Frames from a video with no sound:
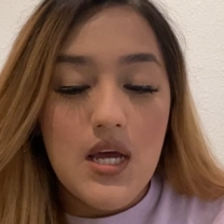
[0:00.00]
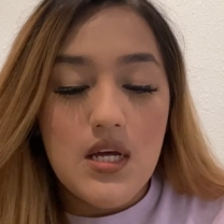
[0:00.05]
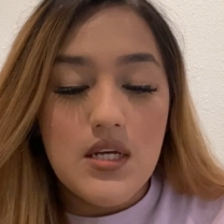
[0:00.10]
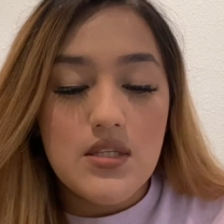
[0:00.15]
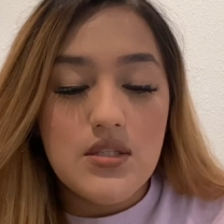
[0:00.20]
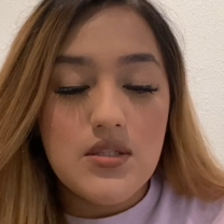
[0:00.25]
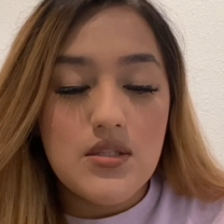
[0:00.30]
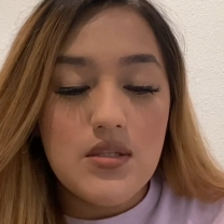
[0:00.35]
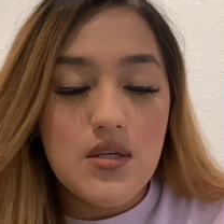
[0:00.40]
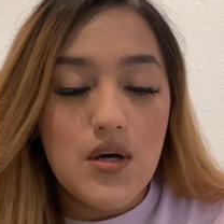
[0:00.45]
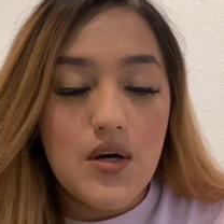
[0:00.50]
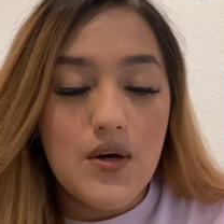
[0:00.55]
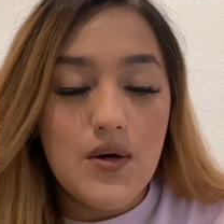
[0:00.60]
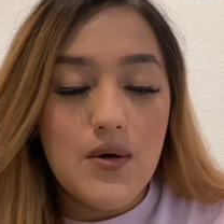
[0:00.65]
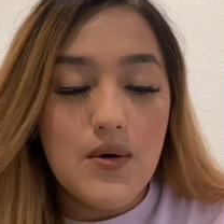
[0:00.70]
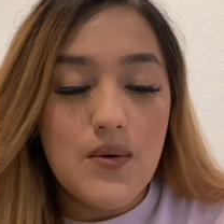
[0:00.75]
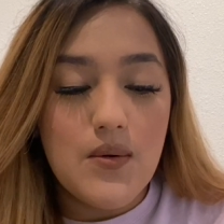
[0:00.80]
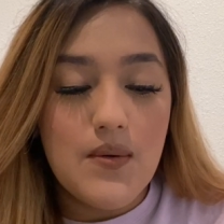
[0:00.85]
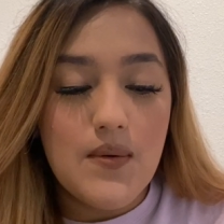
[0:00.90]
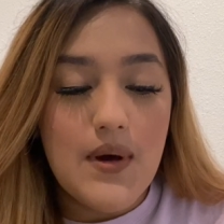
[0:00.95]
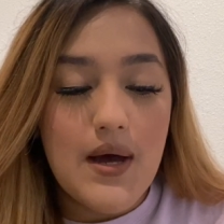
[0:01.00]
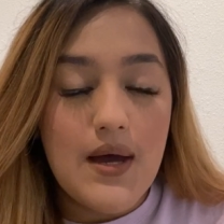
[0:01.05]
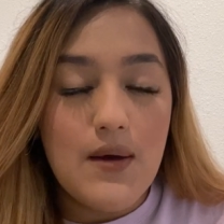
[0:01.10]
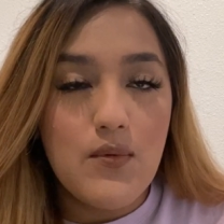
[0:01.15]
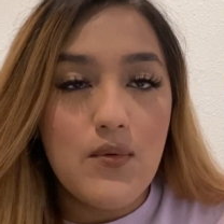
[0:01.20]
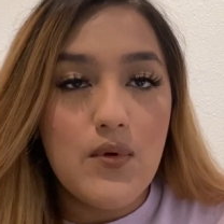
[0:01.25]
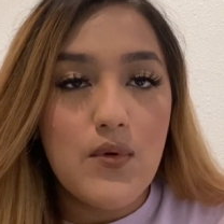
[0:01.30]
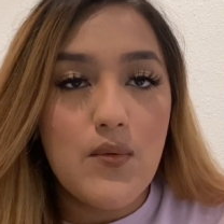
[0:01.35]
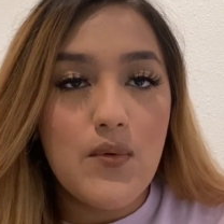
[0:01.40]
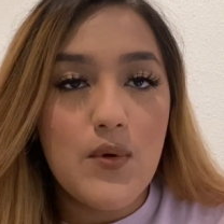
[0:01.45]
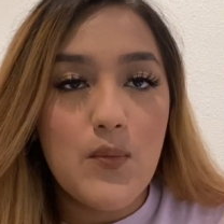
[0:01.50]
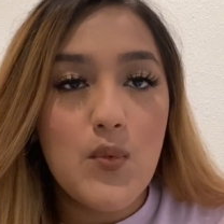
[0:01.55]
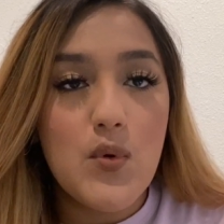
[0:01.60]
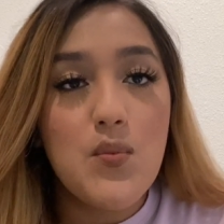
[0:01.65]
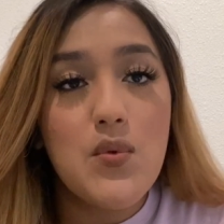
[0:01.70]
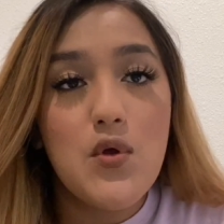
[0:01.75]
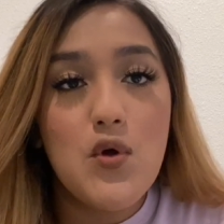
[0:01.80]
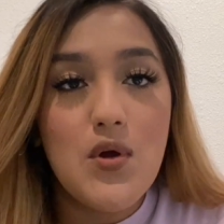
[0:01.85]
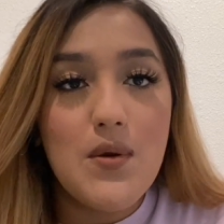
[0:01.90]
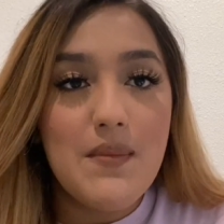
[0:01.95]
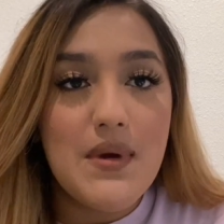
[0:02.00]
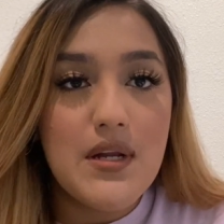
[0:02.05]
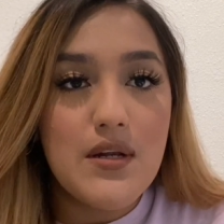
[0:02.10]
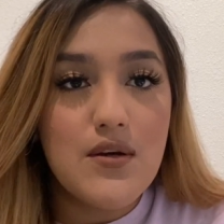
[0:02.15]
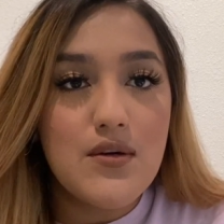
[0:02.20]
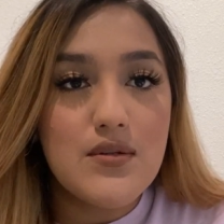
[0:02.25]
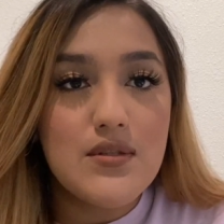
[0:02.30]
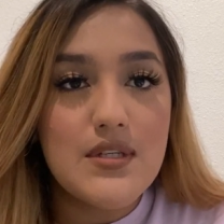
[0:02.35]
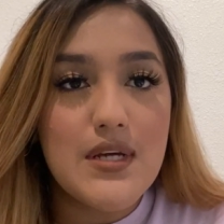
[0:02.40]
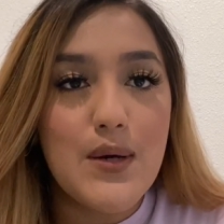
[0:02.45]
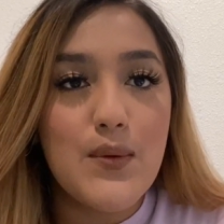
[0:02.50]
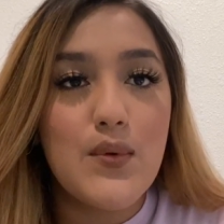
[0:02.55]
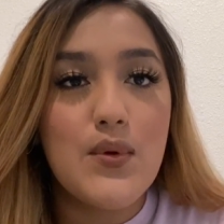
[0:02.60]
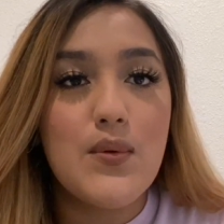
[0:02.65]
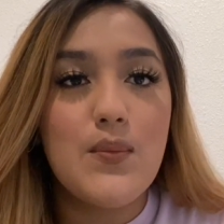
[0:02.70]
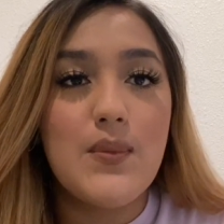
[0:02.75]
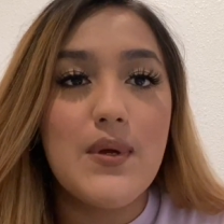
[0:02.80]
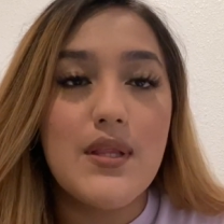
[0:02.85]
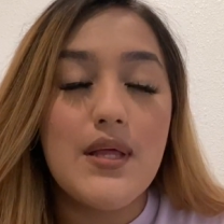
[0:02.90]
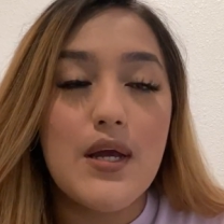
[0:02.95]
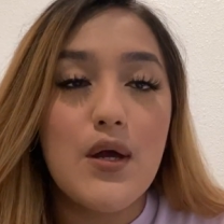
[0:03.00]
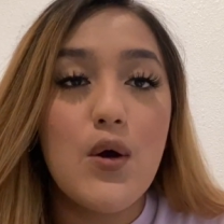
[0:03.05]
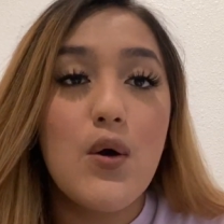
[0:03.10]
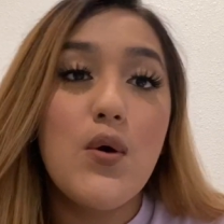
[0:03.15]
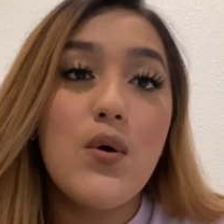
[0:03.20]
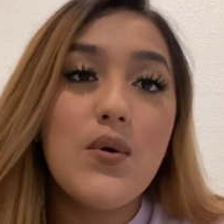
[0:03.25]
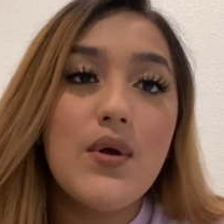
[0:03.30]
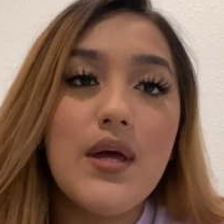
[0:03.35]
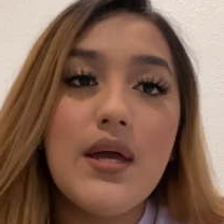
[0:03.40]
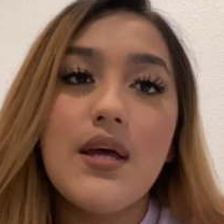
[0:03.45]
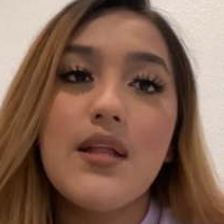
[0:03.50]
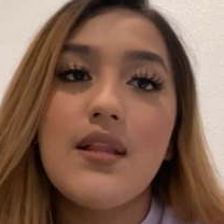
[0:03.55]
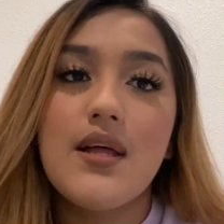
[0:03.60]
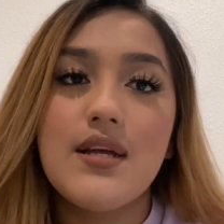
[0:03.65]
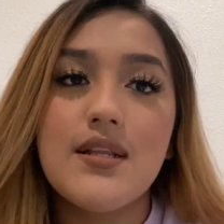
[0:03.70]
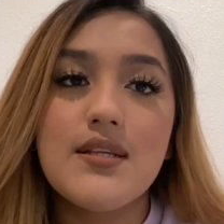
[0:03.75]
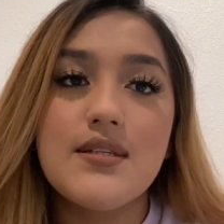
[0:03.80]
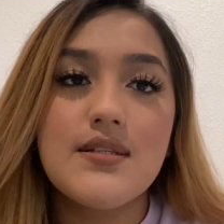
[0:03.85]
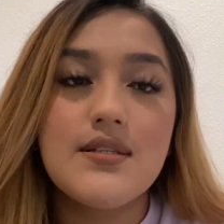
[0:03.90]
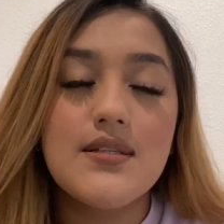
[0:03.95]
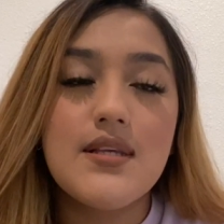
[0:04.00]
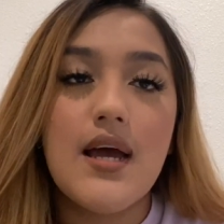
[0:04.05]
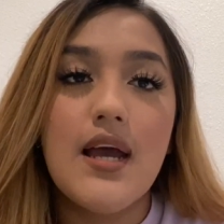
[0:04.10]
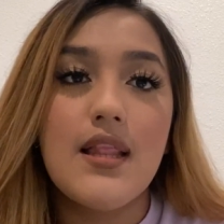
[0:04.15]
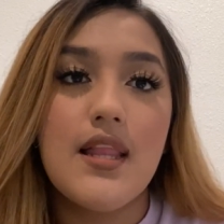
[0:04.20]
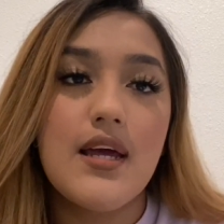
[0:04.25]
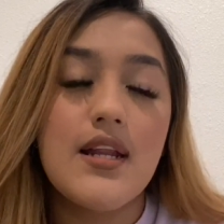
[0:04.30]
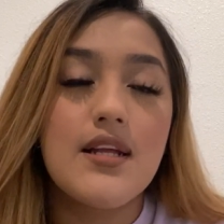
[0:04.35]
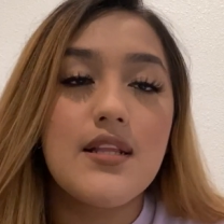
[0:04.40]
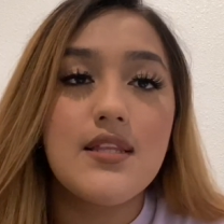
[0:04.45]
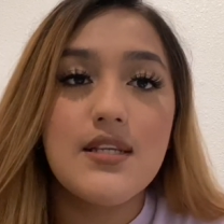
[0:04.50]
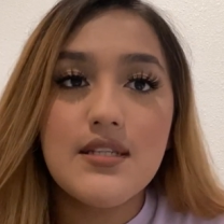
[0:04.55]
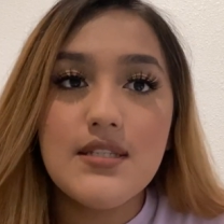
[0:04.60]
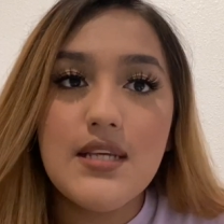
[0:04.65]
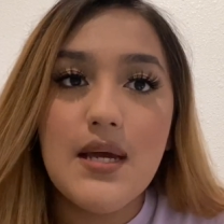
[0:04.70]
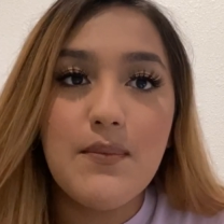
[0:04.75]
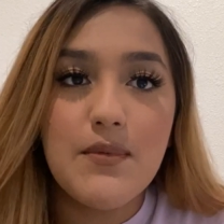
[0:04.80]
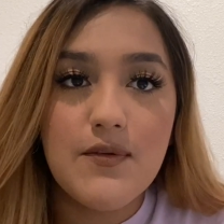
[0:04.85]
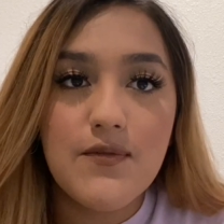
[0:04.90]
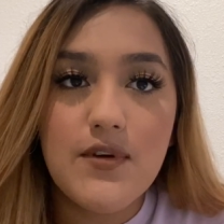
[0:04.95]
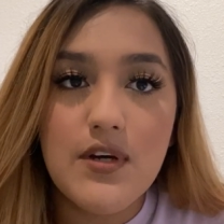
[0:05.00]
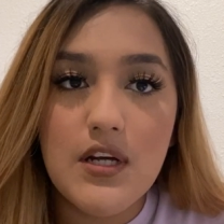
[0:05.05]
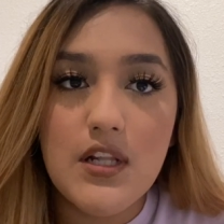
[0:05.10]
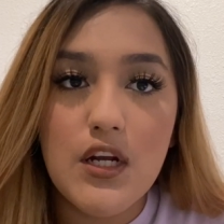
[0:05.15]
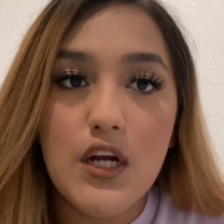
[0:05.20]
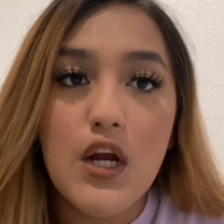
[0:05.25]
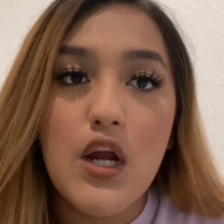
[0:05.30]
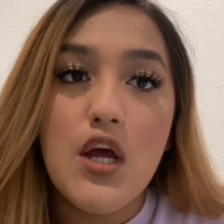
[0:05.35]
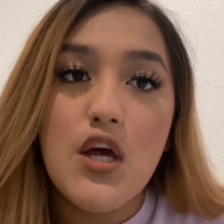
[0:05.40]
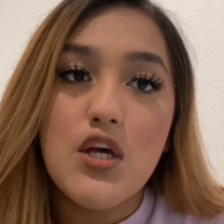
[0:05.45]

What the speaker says: So I will, when reviewing my notes, I would be like, oh, okay, like this is highlighted this type of color.